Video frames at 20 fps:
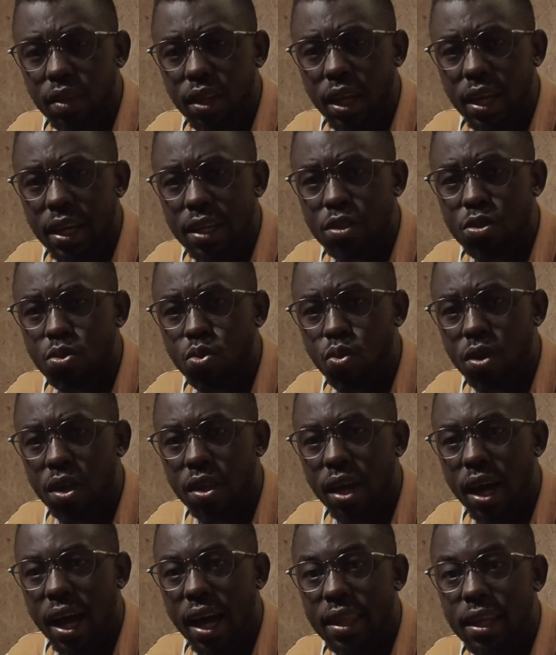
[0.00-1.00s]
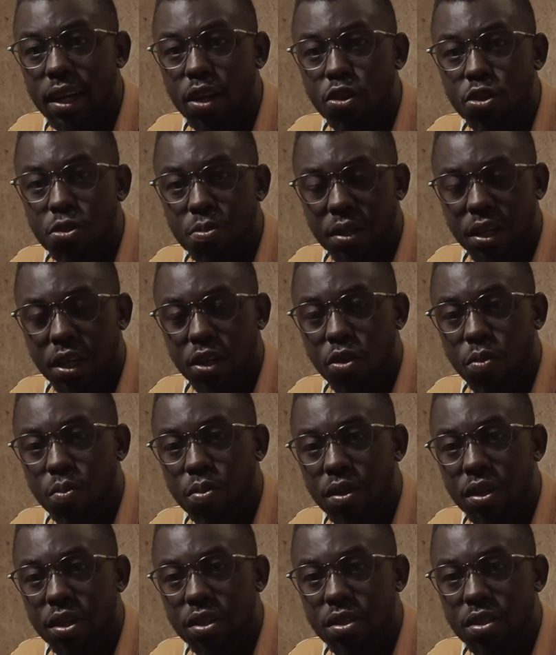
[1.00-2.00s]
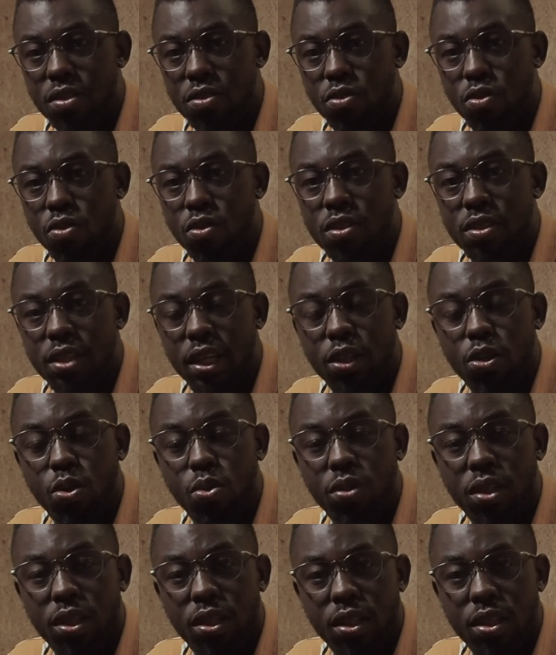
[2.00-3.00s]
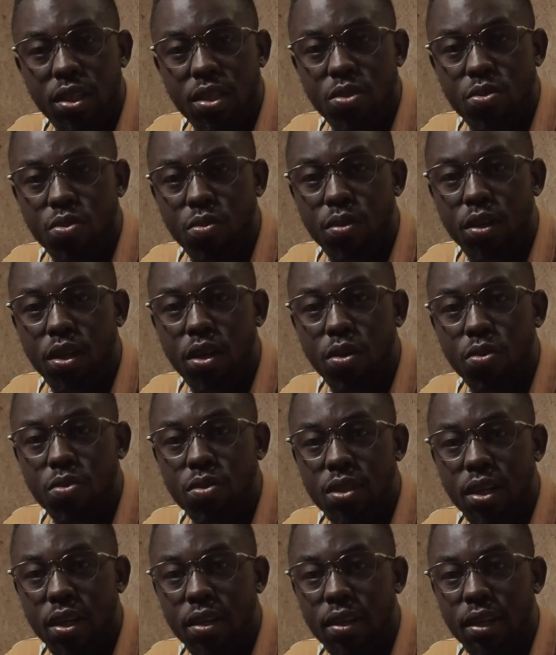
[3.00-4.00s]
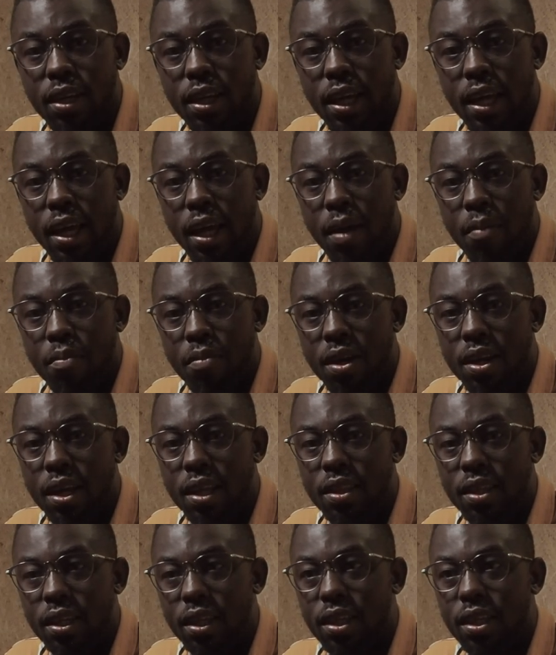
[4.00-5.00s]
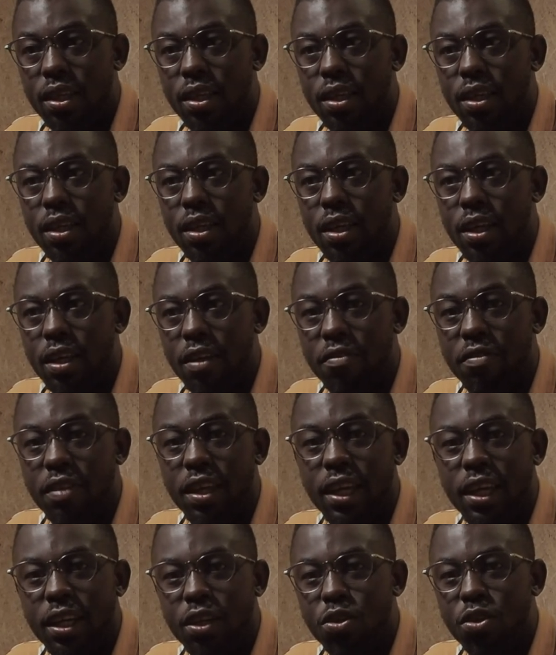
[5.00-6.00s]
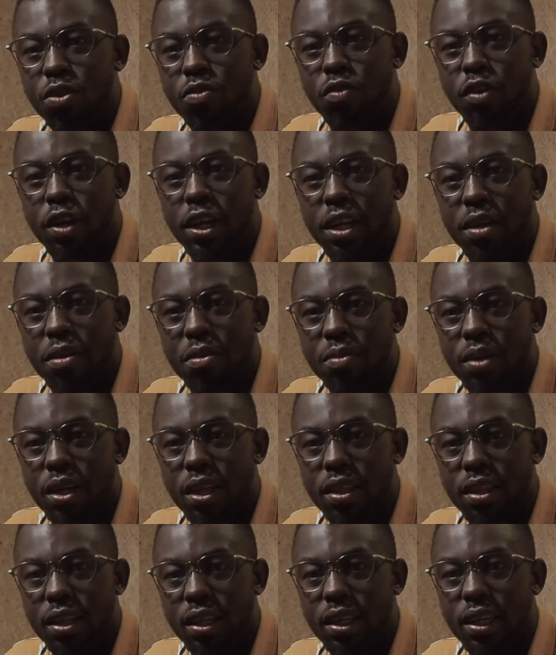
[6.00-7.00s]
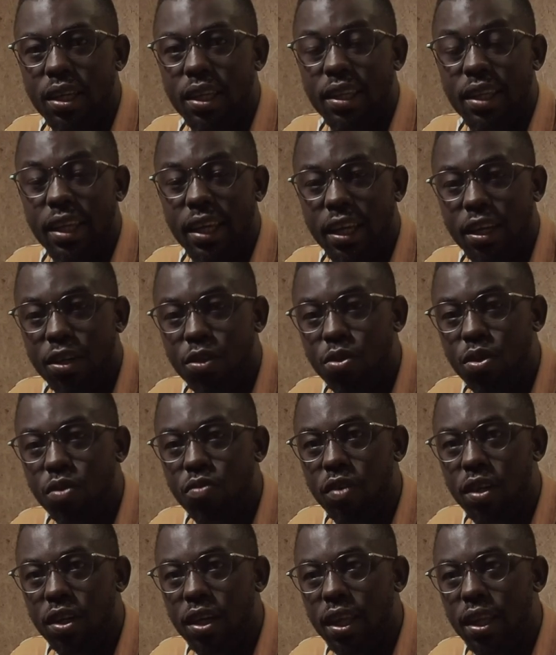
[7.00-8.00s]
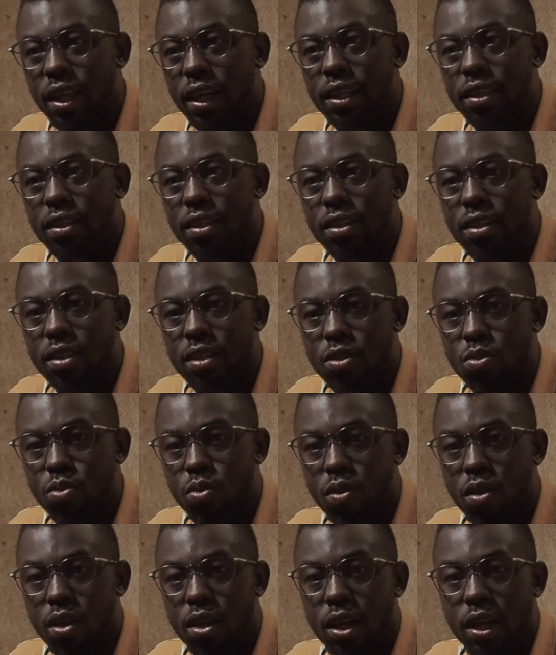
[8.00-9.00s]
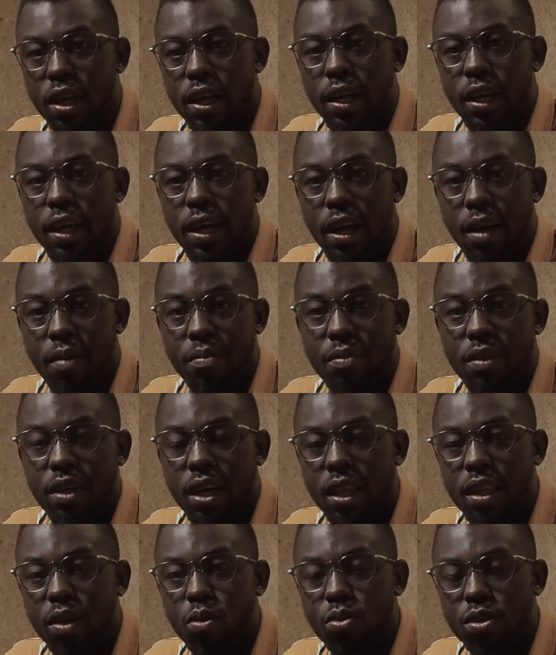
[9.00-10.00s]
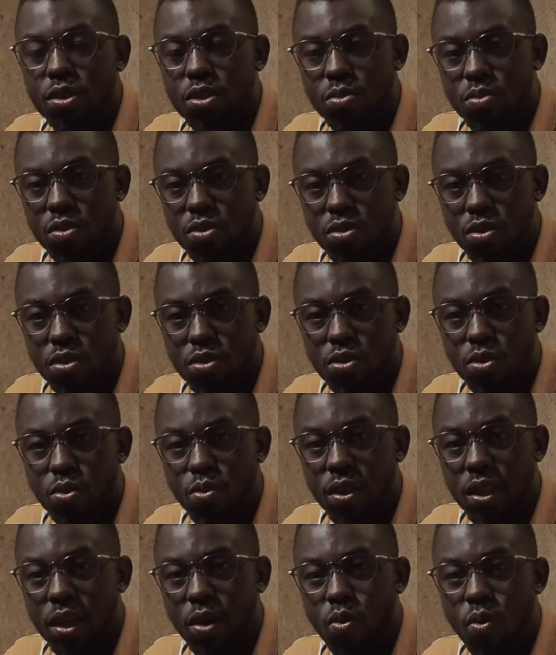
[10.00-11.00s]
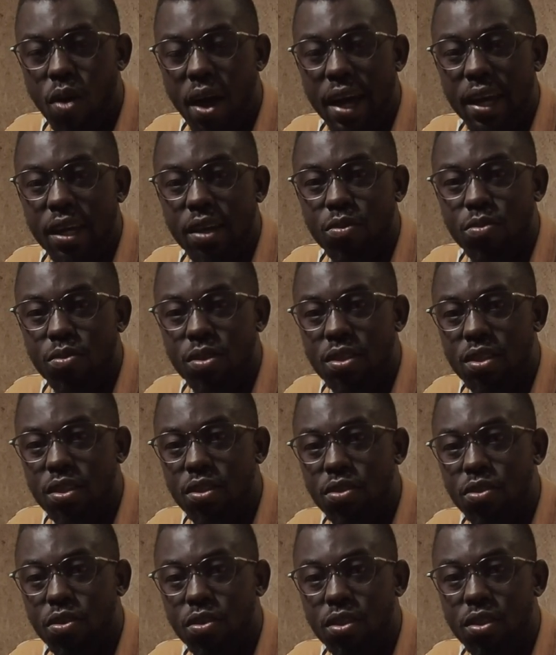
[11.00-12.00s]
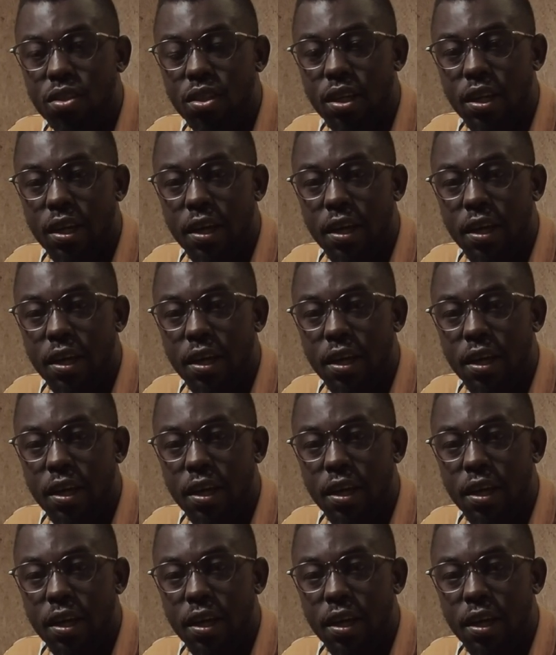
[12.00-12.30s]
as to whether other loss-making operations or state-owned entities will be closed down. But I think if they can do it for NIMB, I think they can do it for any other entity as well. The other question was also whether why was it not